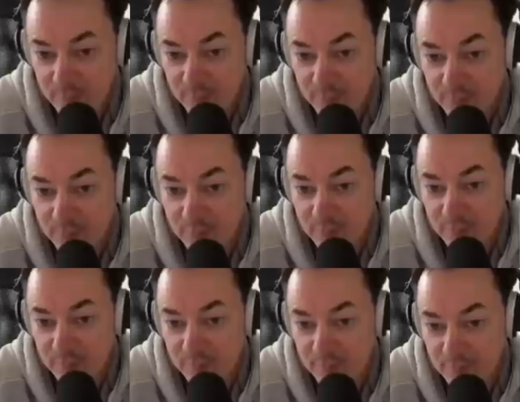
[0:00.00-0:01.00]

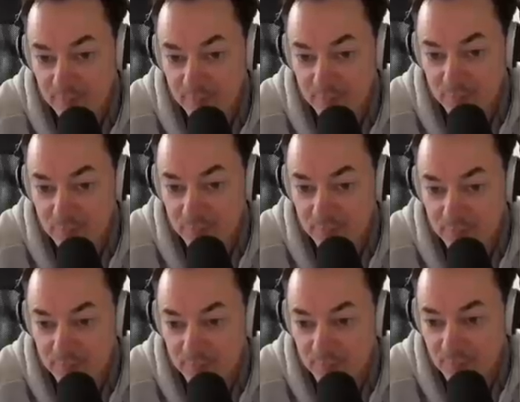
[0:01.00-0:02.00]

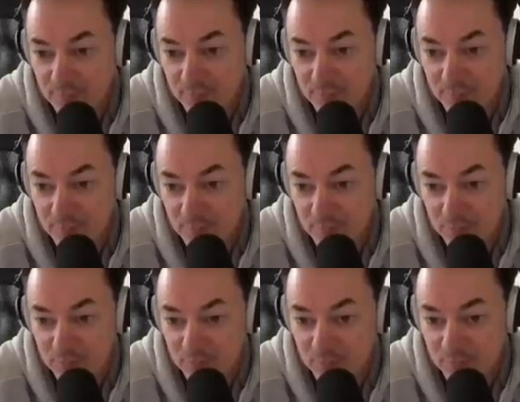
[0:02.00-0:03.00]

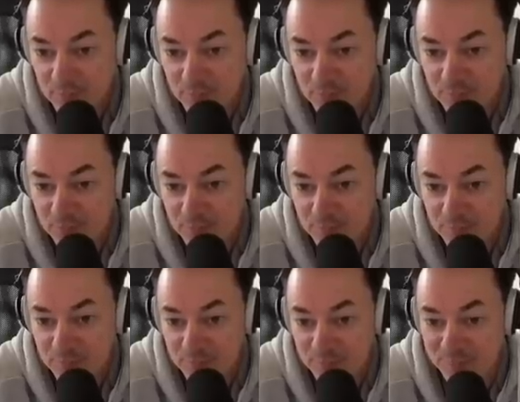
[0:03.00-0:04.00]

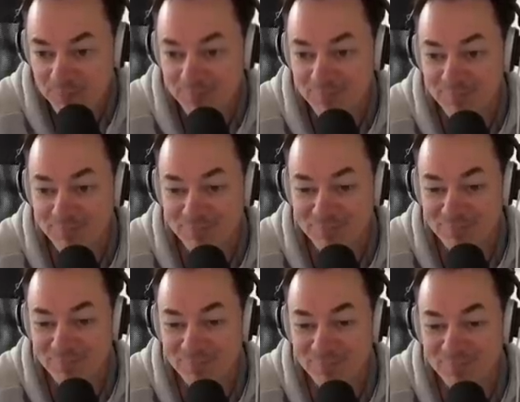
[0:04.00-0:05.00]

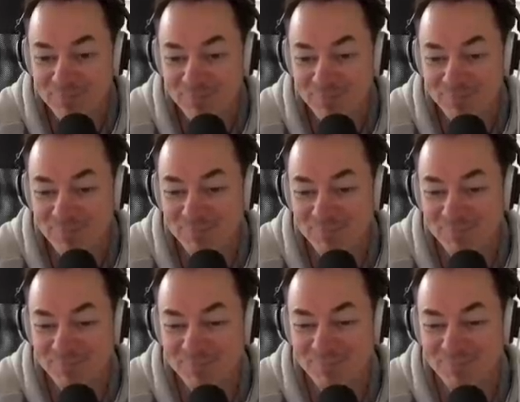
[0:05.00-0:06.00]

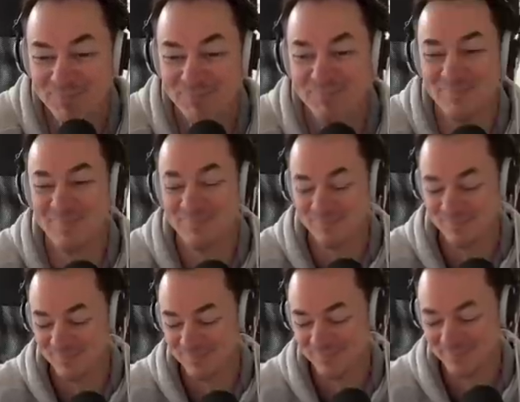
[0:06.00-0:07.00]

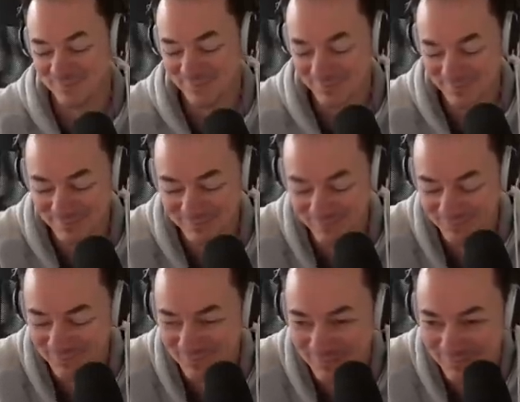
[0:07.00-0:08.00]
The person shown says nothing.